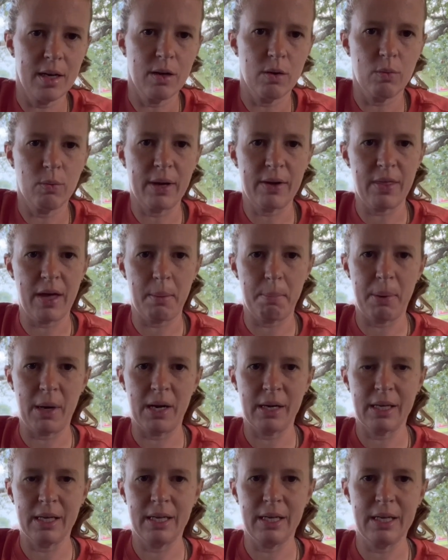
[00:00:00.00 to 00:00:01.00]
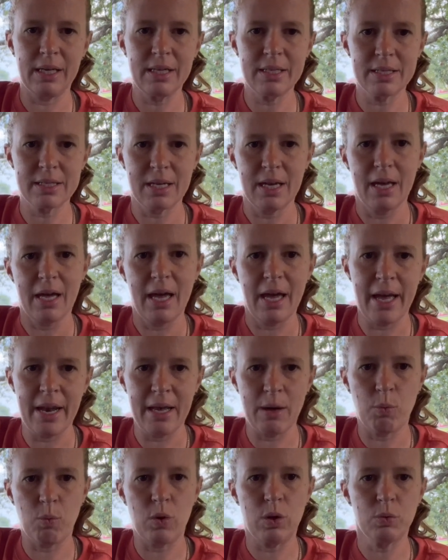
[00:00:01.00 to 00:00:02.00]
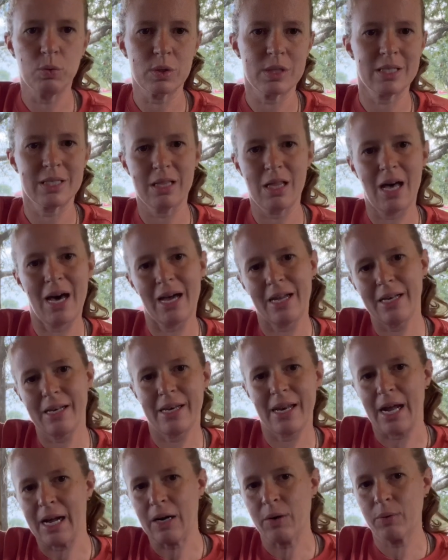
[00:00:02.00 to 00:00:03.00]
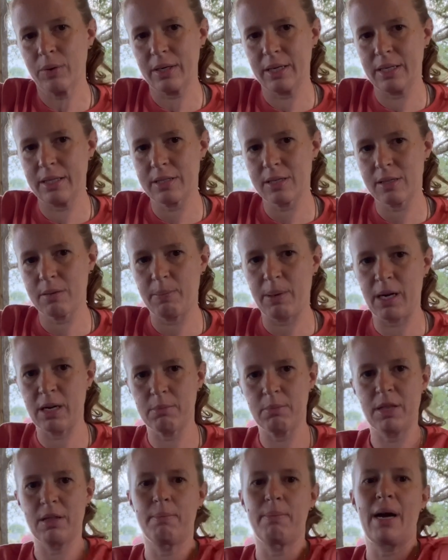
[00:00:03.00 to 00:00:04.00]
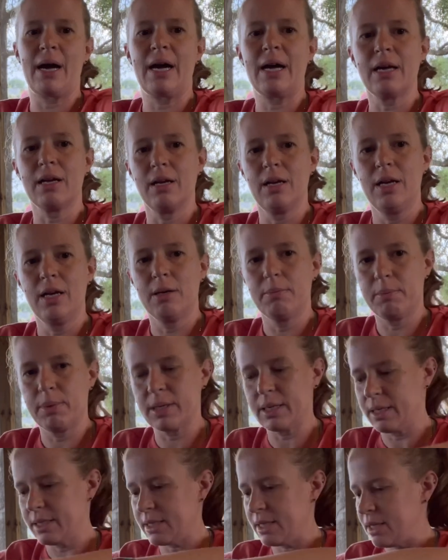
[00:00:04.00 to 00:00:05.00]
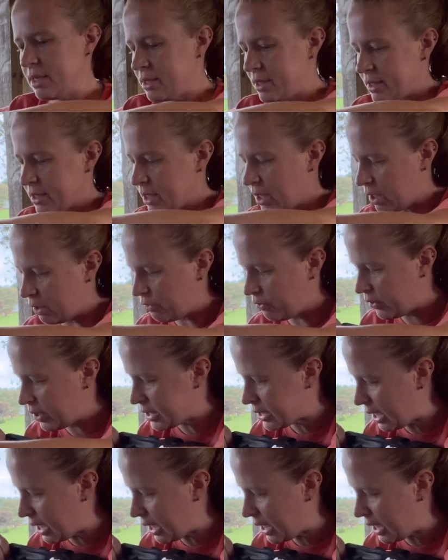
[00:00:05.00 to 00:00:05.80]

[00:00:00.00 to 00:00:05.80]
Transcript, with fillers: where that pocket is and it won't slide down into the bottom of the bag because his stuff is